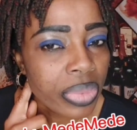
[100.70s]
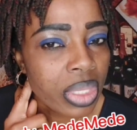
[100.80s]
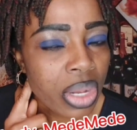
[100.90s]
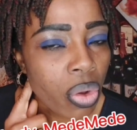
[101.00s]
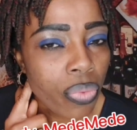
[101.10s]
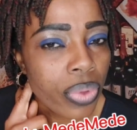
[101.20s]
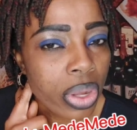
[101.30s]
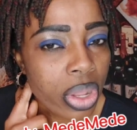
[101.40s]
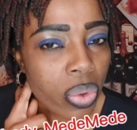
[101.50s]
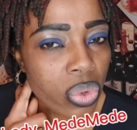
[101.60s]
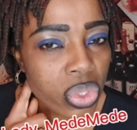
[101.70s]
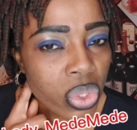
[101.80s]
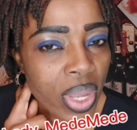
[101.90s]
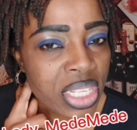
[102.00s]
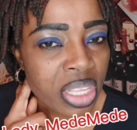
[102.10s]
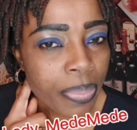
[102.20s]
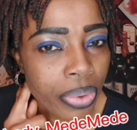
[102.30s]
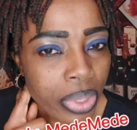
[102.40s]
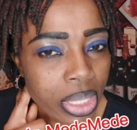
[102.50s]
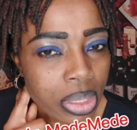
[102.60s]
they know if we recruit you as a
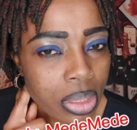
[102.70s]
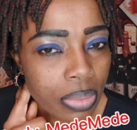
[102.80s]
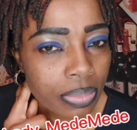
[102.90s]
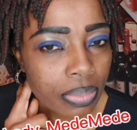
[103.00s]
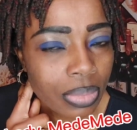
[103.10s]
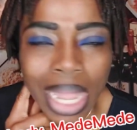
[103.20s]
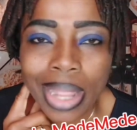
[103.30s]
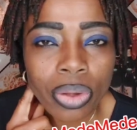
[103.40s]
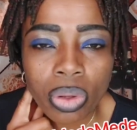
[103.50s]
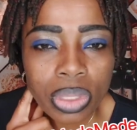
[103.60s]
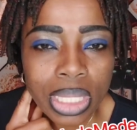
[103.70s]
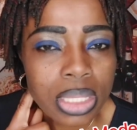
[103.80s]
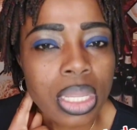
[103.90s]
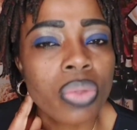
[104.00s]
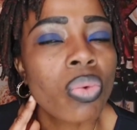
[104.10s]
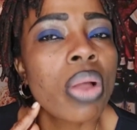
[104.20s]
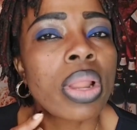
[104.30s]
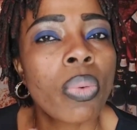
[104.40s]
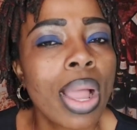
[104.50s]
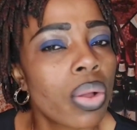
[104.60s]
police. I know understand why
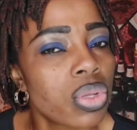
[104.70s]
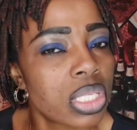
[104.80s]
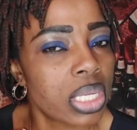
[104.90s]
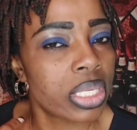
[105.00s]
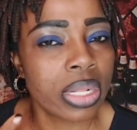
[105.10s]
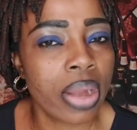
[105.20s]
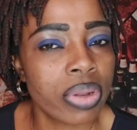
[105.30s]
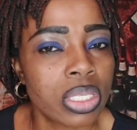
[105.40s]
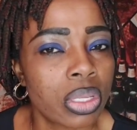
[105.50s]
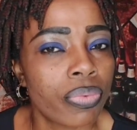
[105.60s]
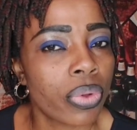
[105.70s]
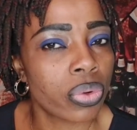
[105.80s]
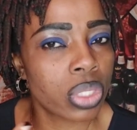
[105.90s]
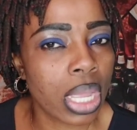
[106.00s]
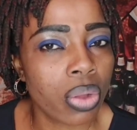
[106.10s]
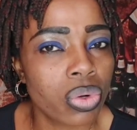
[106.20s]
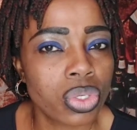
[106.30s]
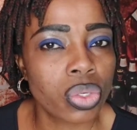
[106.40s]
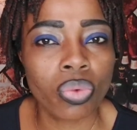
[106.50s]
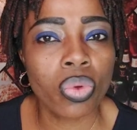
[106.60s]
una one country the narrative for another
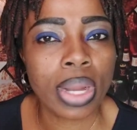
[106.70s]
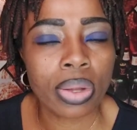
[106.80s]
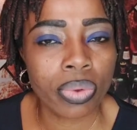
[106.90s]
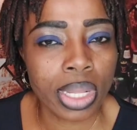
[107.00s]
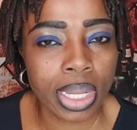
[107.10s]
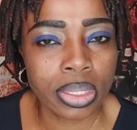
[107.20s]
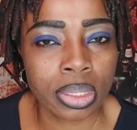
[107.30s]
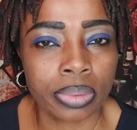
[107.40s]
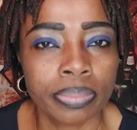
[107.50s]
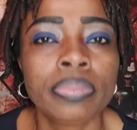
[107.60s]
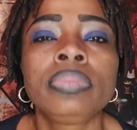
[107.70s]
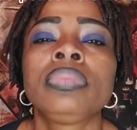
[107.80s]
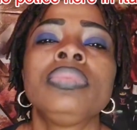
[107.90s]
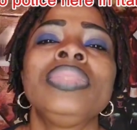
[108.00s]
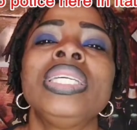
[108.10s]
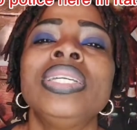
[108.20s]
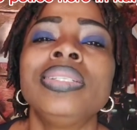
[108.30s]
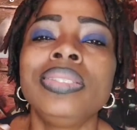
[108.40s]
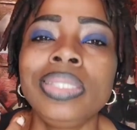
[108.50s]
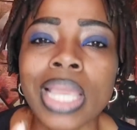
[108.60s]
country will una not get.
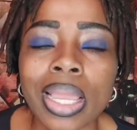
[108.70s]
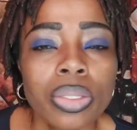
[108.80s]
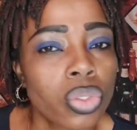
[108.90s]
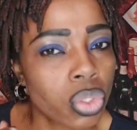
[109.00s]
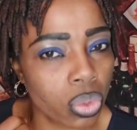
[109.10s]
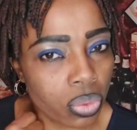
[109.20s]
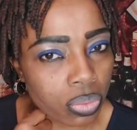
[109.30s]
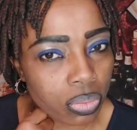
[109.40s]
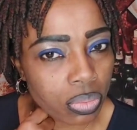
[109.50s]
Then, two,